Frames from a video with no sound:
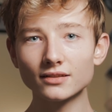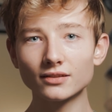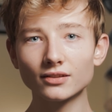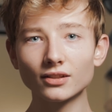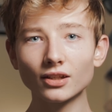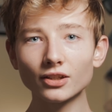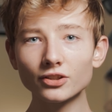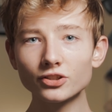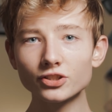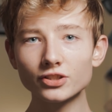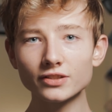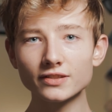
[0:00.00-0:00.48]

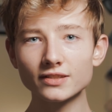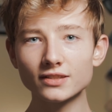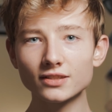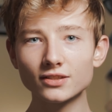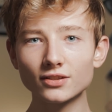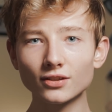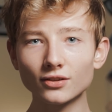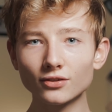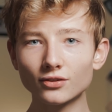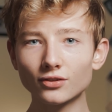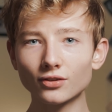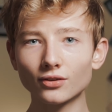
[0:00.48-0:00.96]
not just
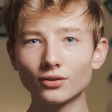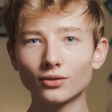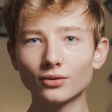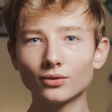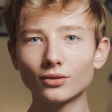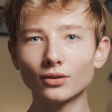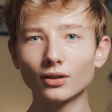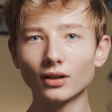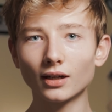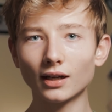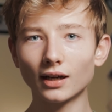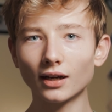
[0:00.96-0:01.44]
due
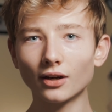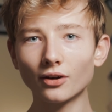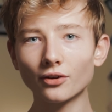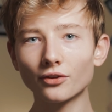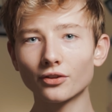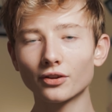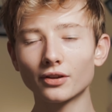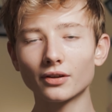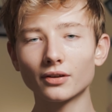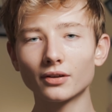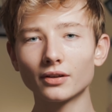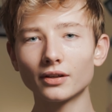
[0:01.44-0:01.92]
to how
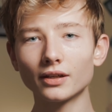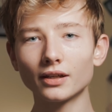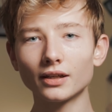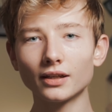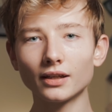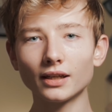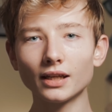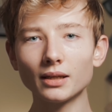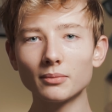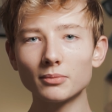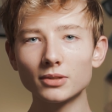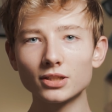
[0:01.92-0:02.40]
the
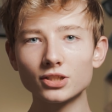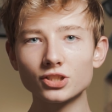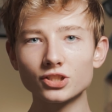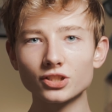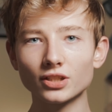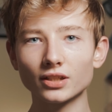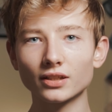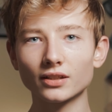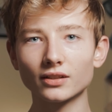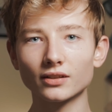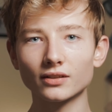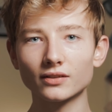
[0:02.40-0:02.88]
image
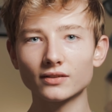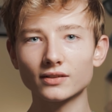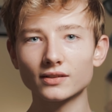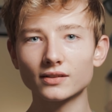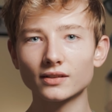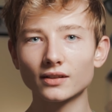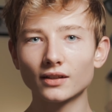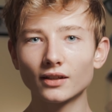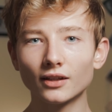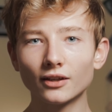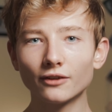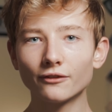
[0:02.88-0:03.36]
is
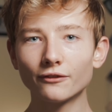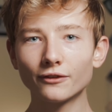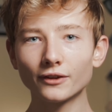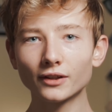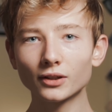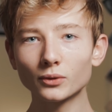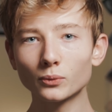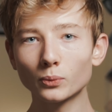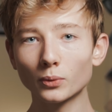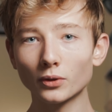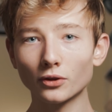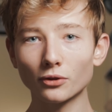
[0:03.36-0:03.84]

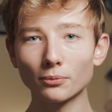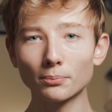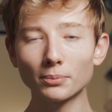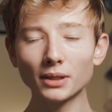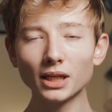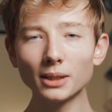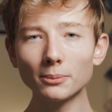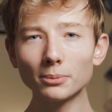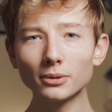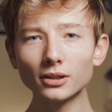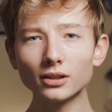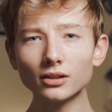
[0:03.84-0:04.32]
filled with
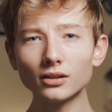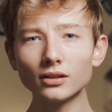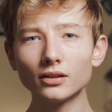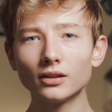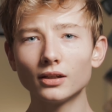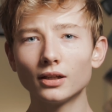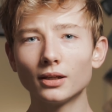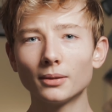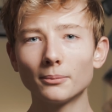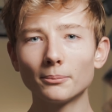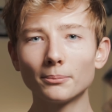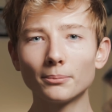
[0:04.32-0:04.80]
people
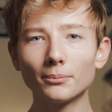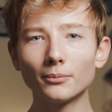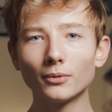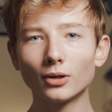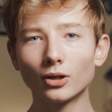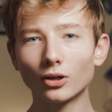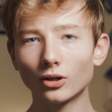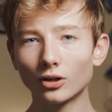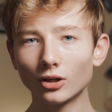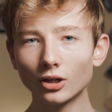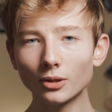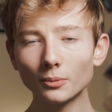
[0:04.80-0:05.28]

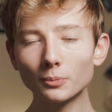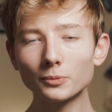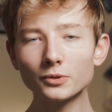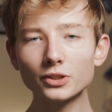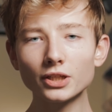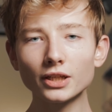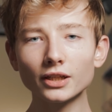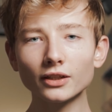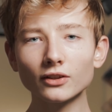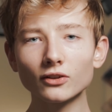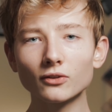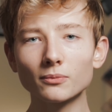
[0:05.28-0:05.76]
or
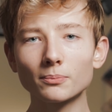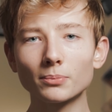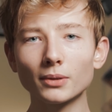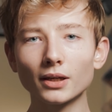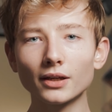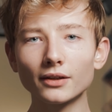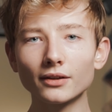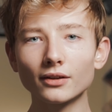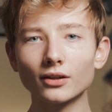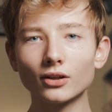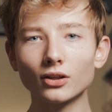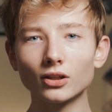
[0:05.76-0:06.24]
objects,
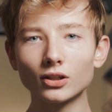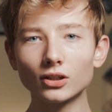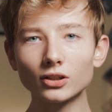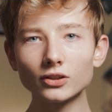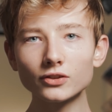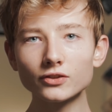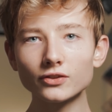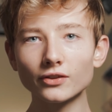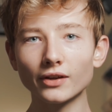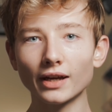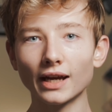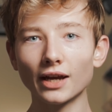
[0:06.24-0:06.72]
but
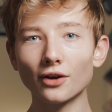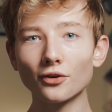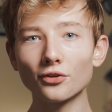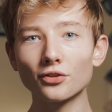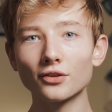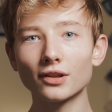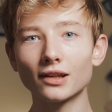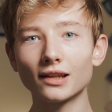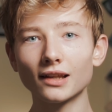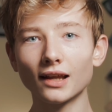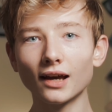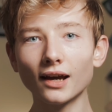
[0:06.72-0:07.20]
also how
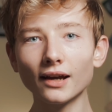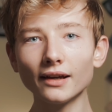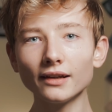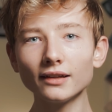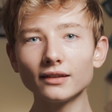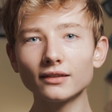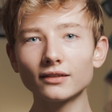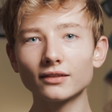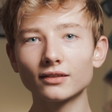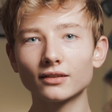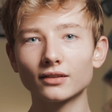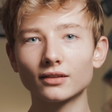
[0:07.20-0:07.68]
the
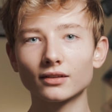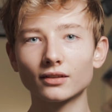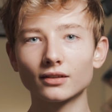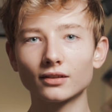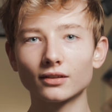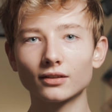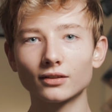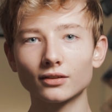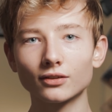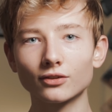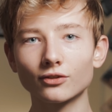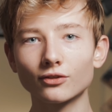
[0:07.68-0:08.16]
light
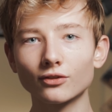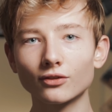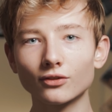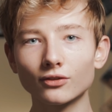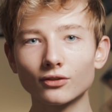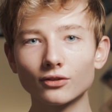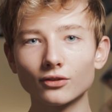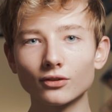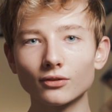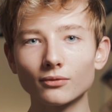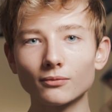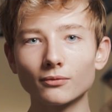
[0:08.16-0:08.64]

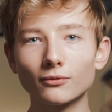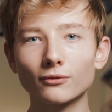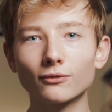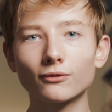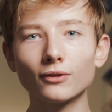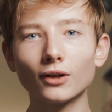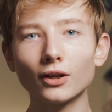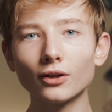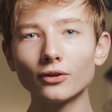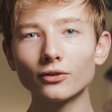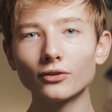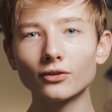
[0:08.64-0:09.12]

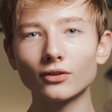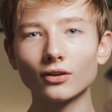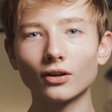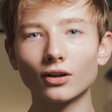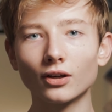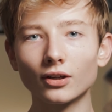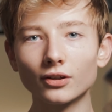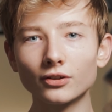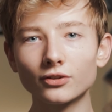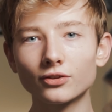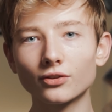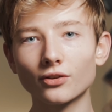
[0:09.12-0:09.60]
flows
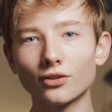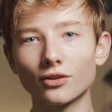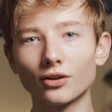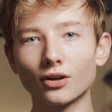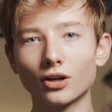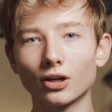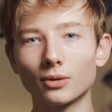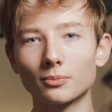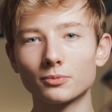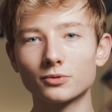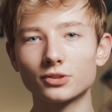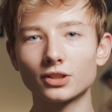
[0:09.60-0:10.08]
onto the
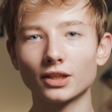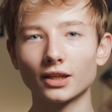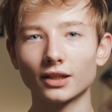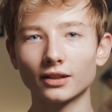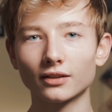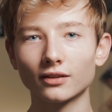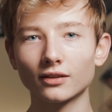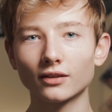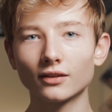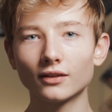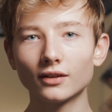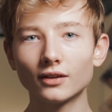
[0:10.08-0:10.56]

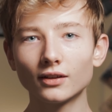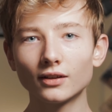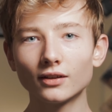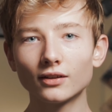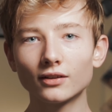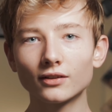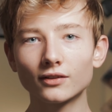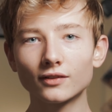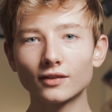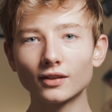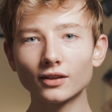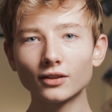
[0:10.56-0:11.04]
object.
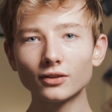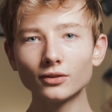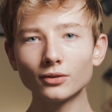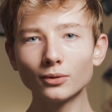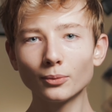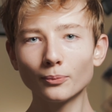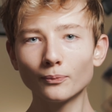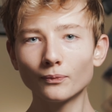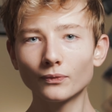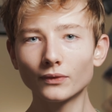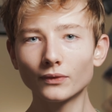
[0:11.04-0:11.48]
So